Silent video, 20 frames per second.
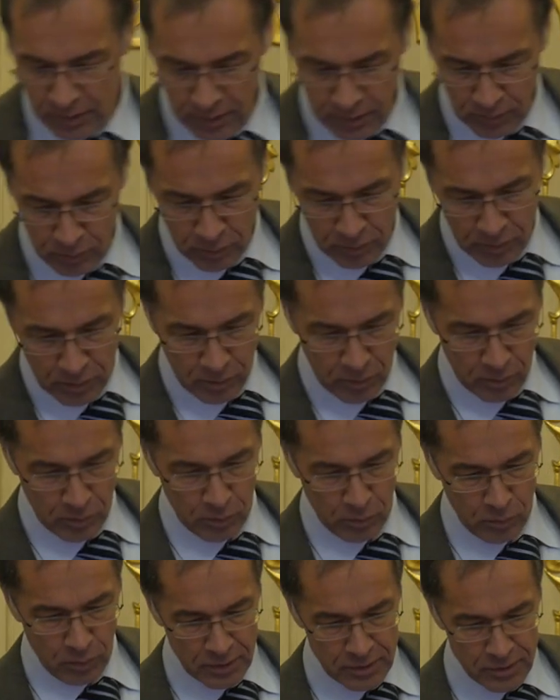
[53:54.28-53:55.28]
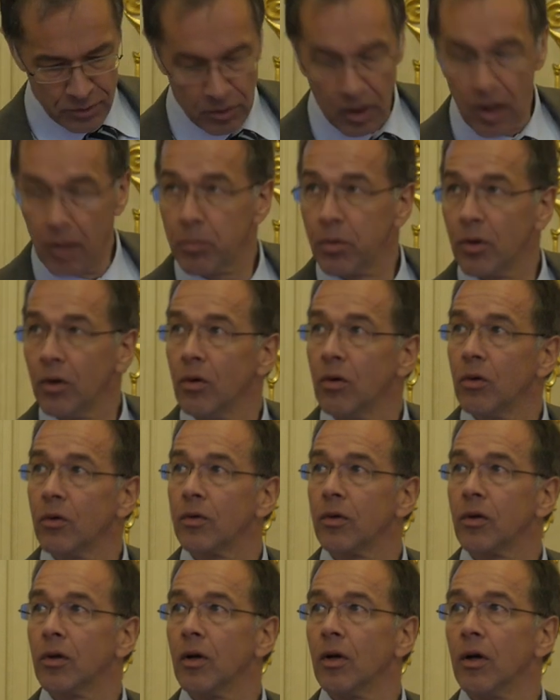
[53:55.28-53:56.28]
And once you
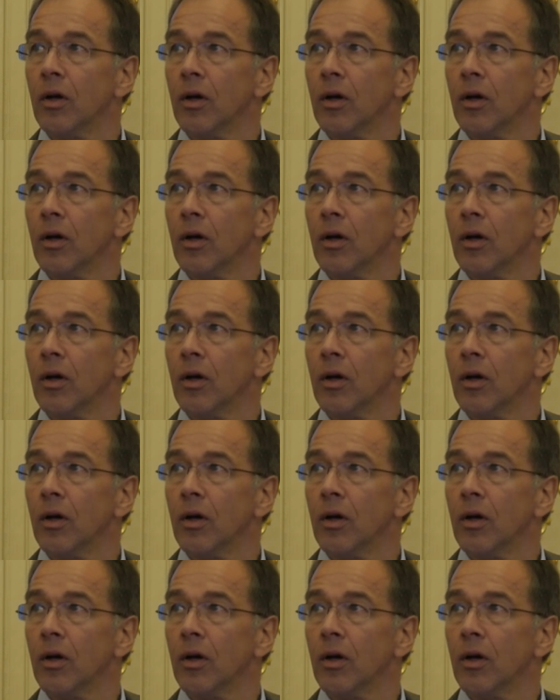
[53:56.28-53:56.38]
upload,